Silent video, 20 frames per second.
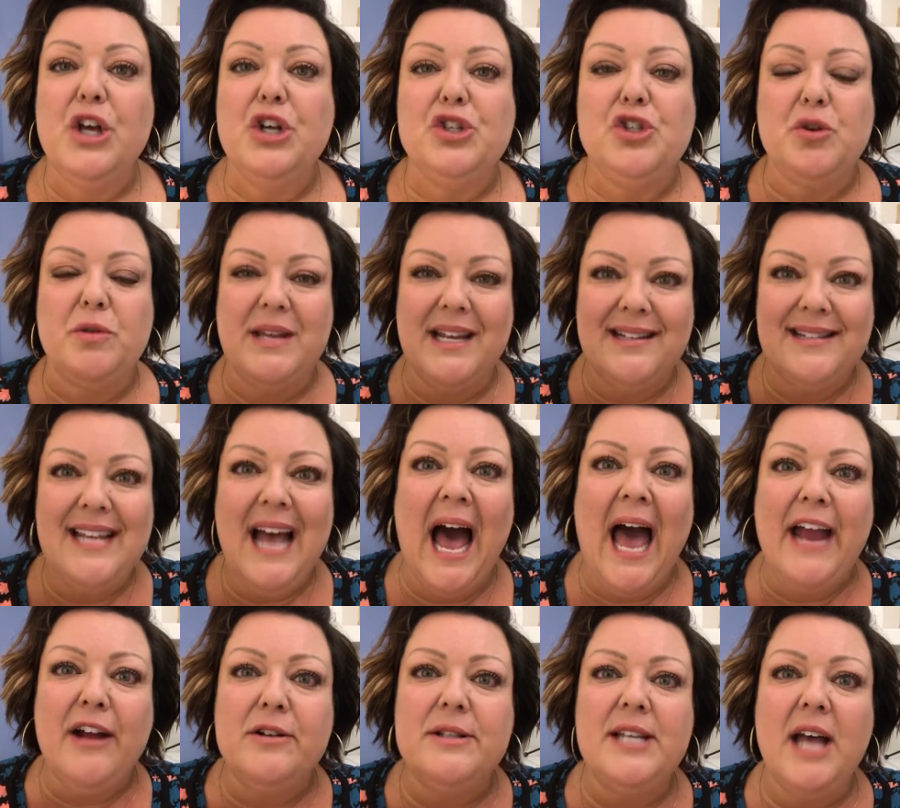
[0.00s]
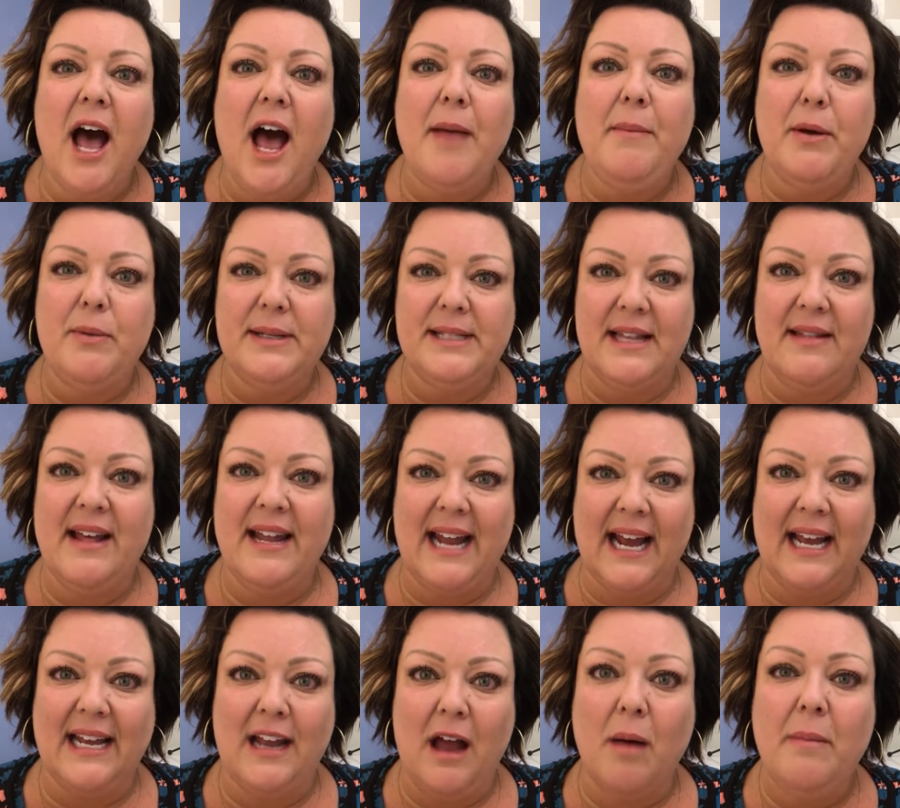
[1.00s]
So the entire time I was in that
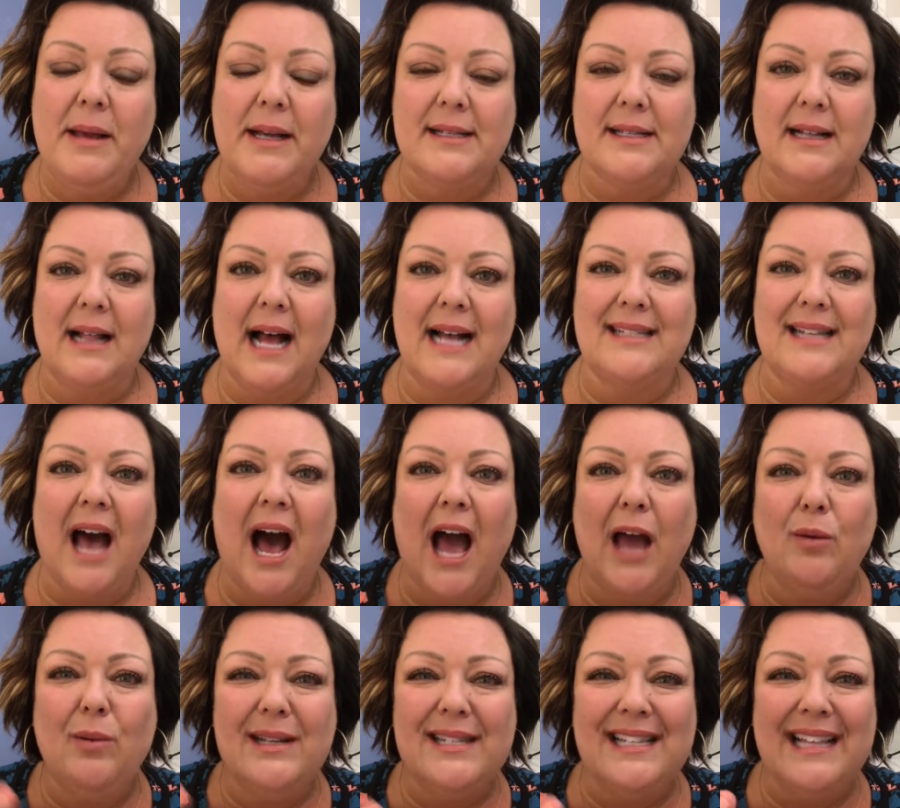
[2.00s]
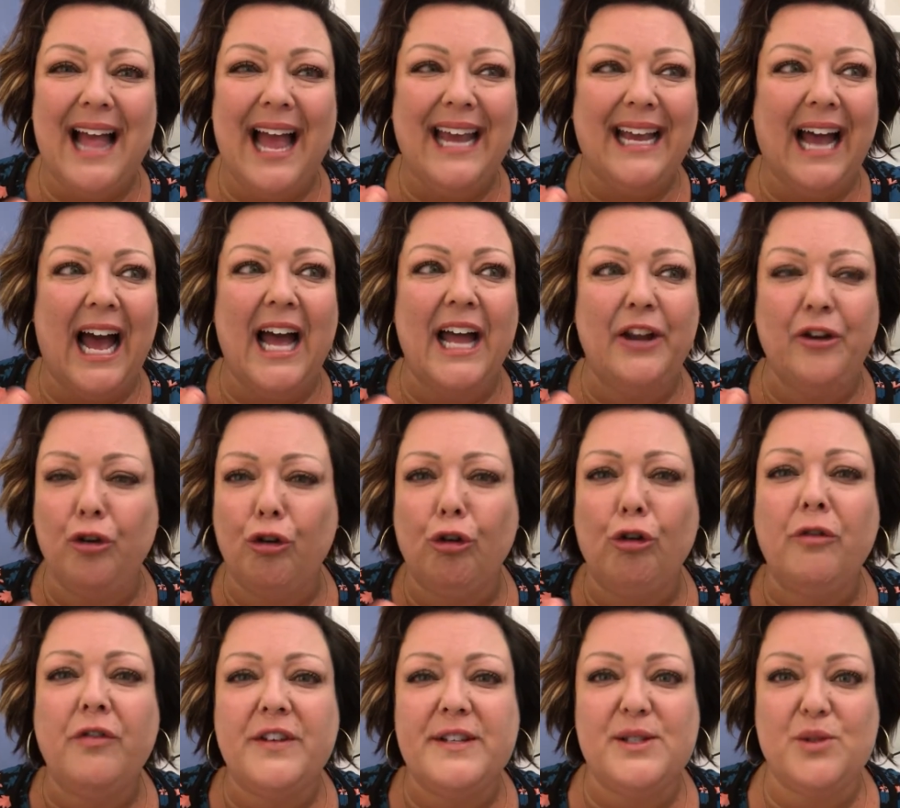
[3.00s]
economics class, I was like a
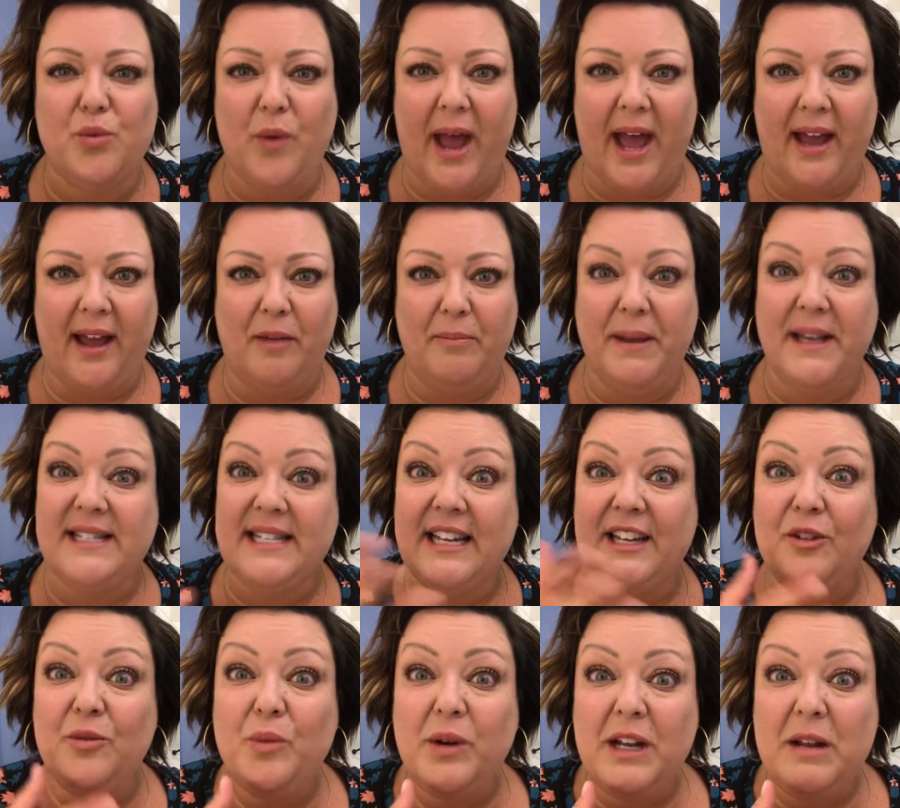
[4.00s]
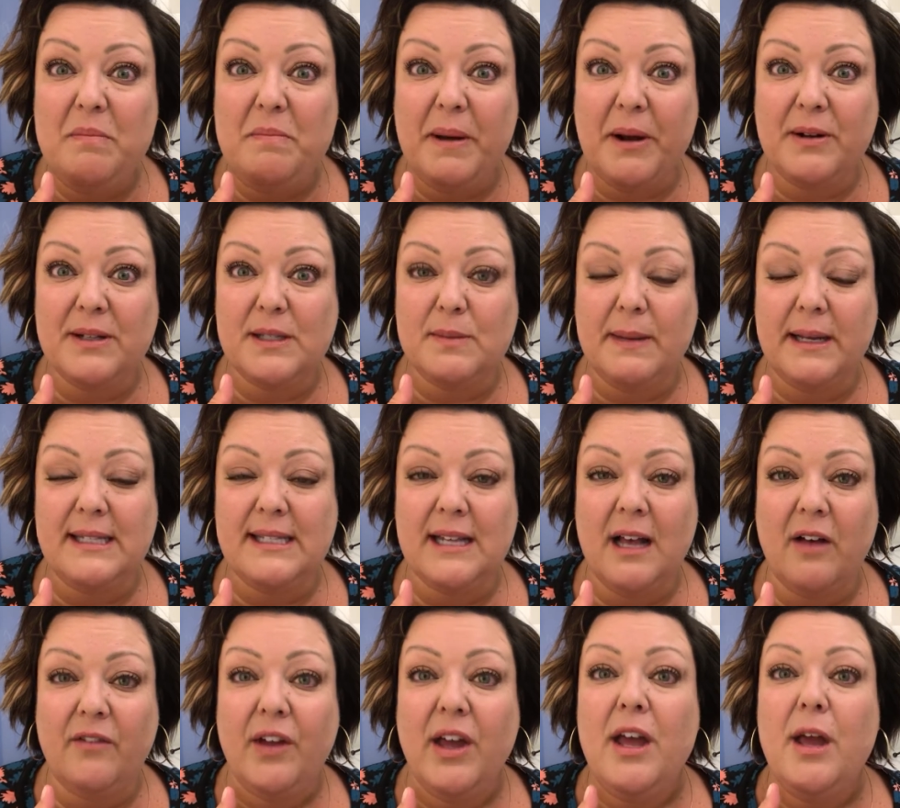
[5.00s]
nervous wreck because I didn't want to embarrass
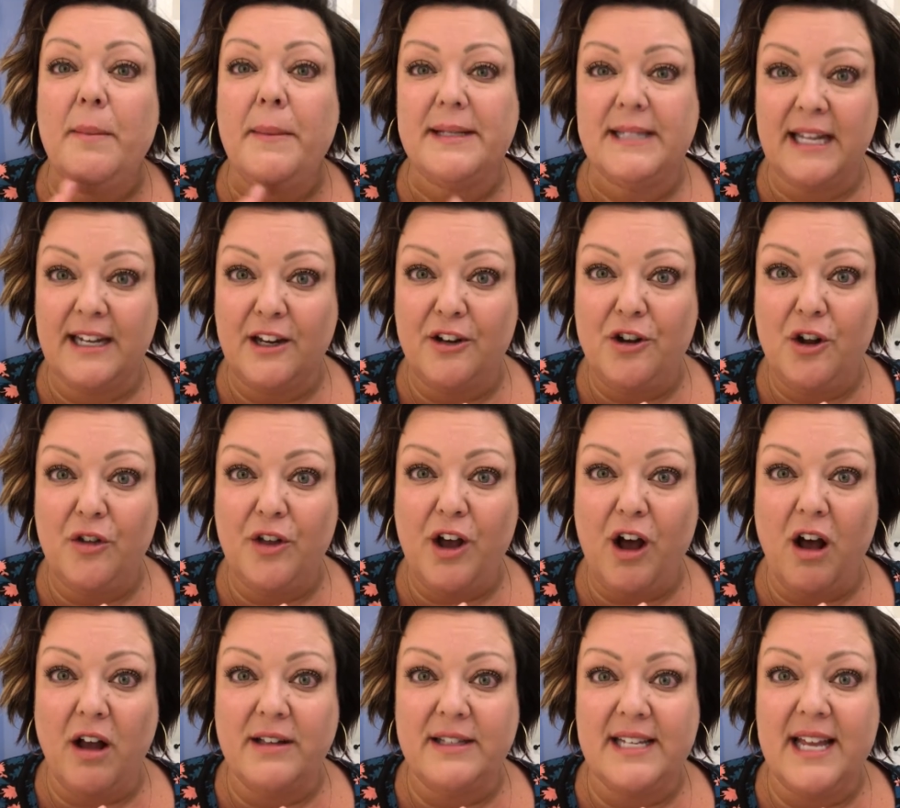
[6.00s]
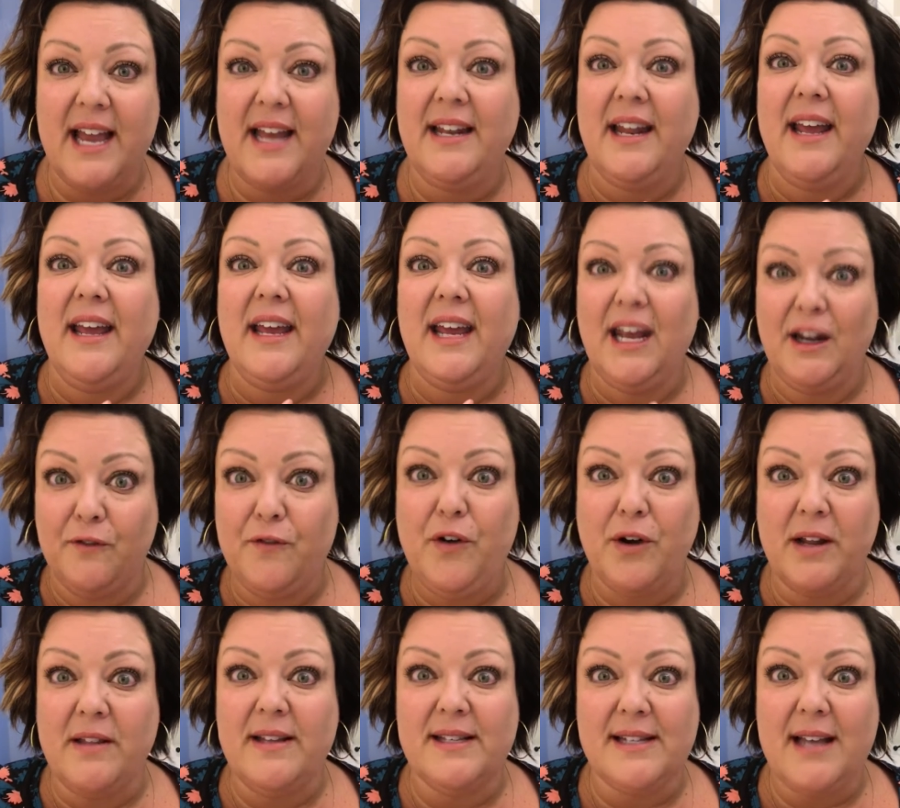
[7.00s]
myself because I didn't know the content in
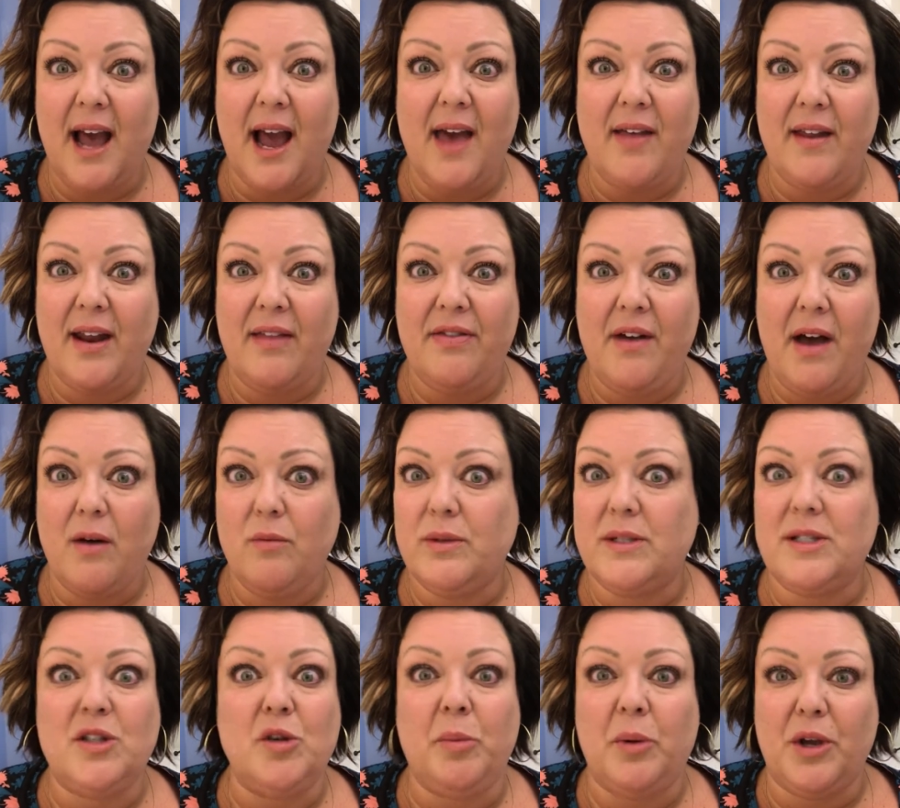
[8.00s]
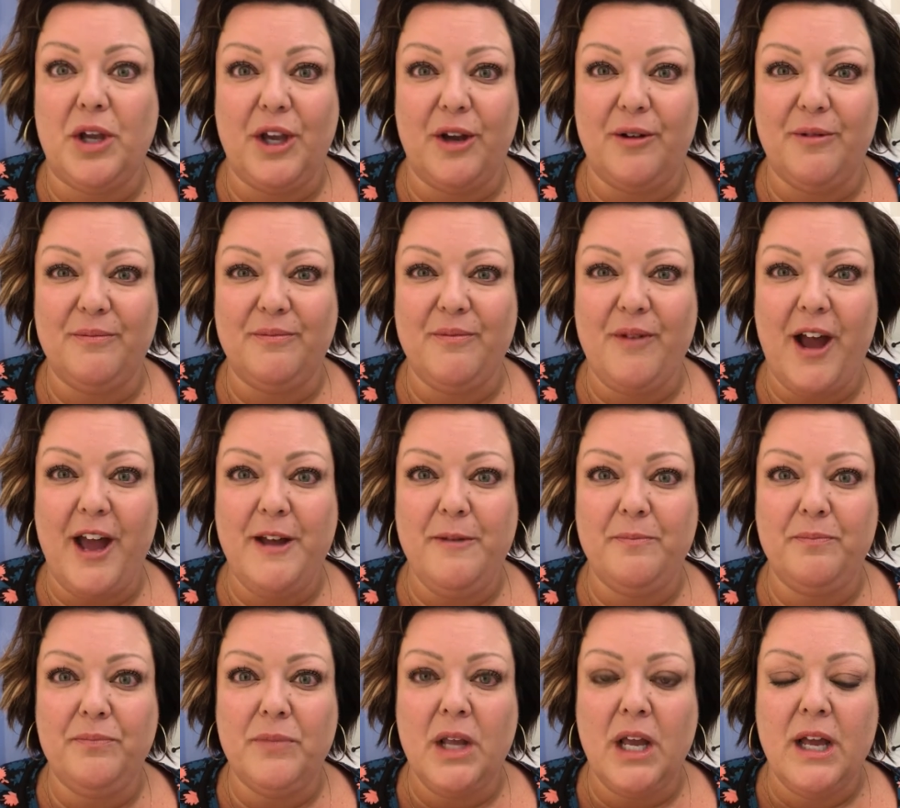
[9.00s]
front of this guy that I thought was super cute, right?